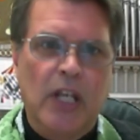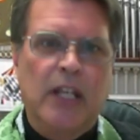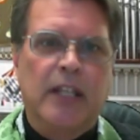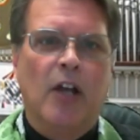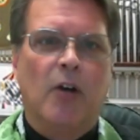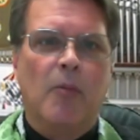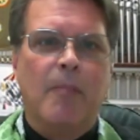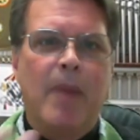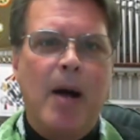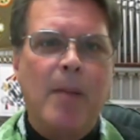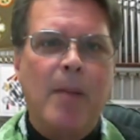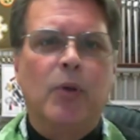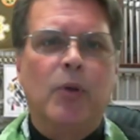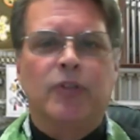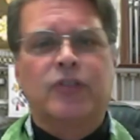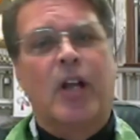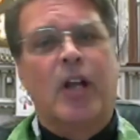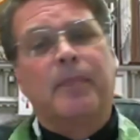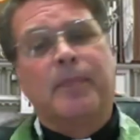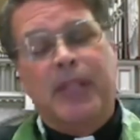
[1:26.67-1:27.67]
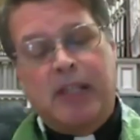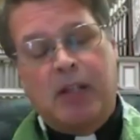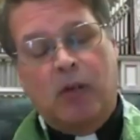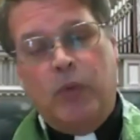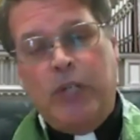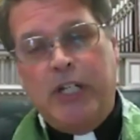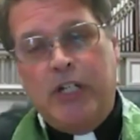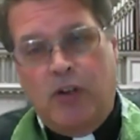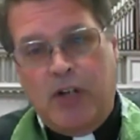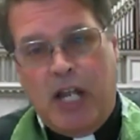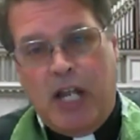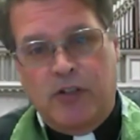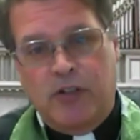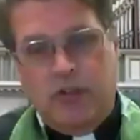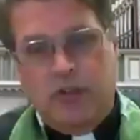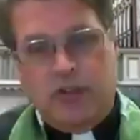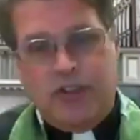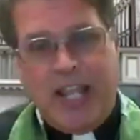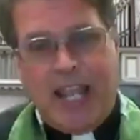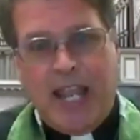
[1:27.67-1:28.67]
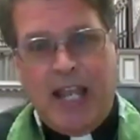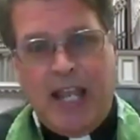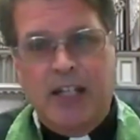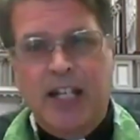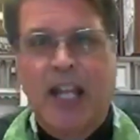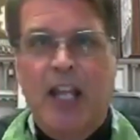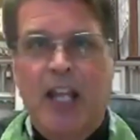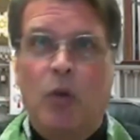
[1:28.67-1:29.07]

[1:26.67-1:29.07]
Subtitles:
They'll mumble something that we don't understand.